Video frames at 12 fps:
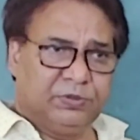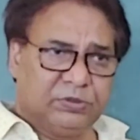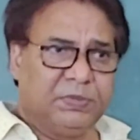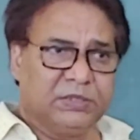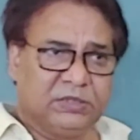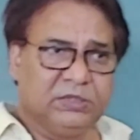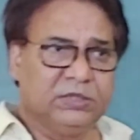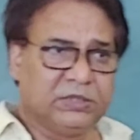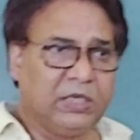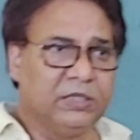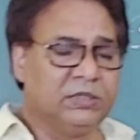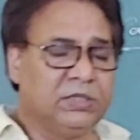
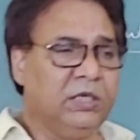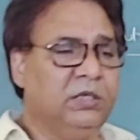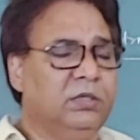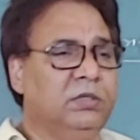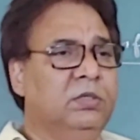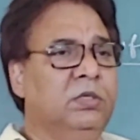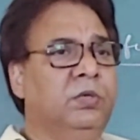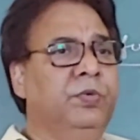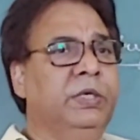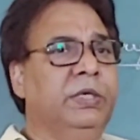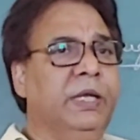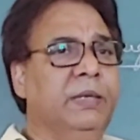centrifugation is concerned,